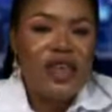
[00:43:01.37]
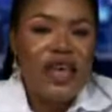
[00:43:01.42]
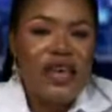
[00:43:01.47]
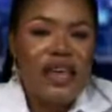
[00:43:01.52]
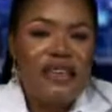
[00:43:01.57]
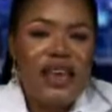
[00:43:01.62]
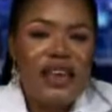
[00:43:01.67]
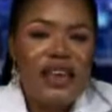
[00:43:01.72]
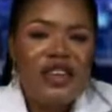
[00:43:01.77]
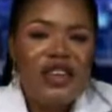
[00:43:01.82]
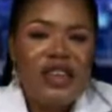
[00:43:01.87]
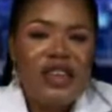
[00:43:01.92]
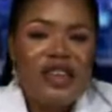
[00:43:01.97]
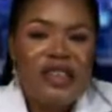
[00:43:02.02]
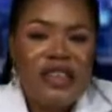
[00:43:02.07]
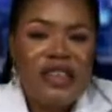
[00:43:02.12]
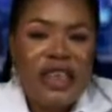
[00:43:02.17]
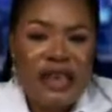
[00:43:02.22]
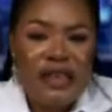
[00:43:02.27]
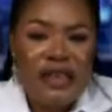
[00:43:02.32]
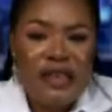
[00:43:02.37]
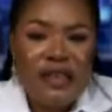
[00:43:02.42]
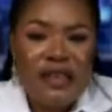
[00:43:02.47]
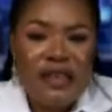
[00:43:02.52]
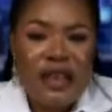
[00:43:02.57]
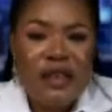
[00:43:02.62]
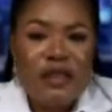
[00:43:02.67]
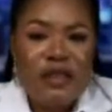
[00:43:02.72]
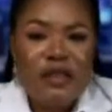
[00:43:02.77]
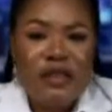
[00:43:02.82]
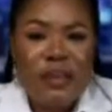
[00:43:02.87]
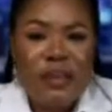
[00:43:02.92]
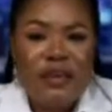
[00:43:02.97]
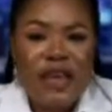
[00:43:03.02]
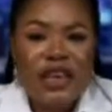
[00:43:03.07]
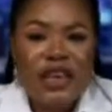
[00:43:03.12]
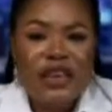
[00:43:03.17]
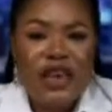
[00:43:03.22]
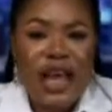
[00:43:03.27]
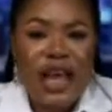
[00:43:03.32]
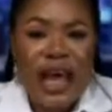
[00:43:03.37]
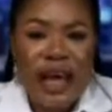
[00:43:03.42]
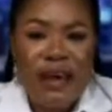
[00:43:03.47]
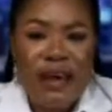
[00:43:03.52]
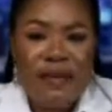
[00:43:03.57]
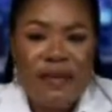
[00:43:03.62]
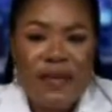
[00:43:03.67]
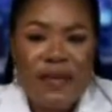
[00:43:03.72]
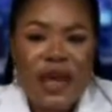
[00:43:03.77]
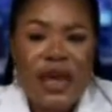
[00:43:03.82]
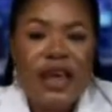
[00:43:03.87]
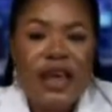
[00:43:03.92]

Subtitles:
Section 6, subsection F,